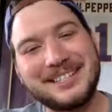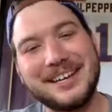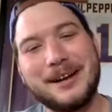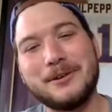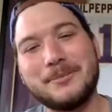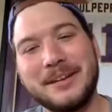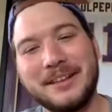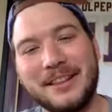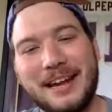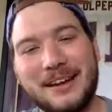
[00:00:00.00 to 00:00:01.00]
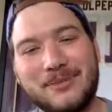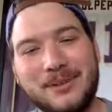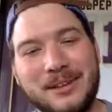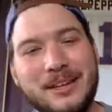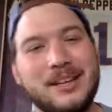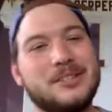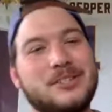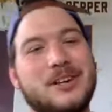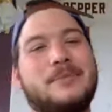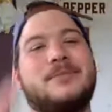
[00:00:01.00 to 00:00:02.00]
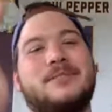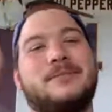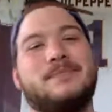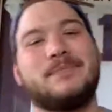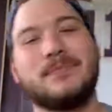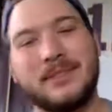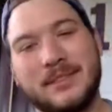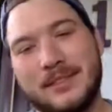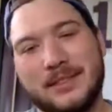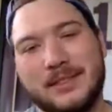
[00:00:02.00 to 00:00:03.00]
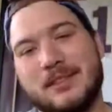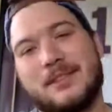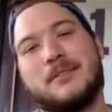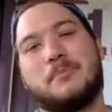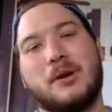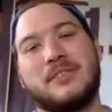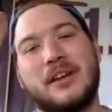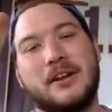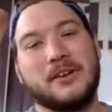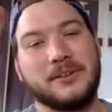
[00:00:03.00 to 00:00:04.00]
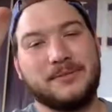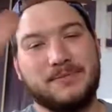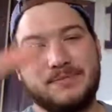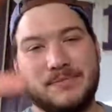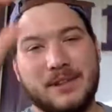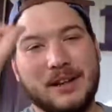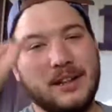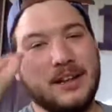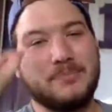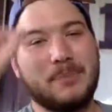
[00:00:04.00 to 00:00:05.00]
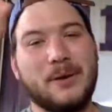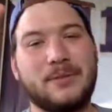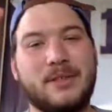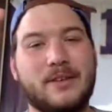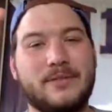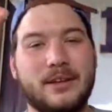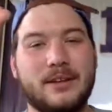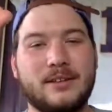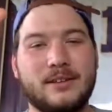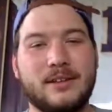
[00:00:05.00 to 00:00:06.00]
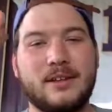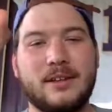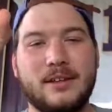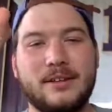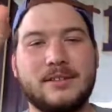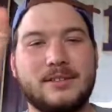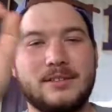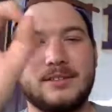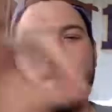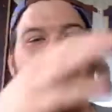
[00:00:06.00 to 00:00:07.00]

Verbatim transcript: time to be alive, Chubsy. Birthday girl, I love both of you. Love you, Don't,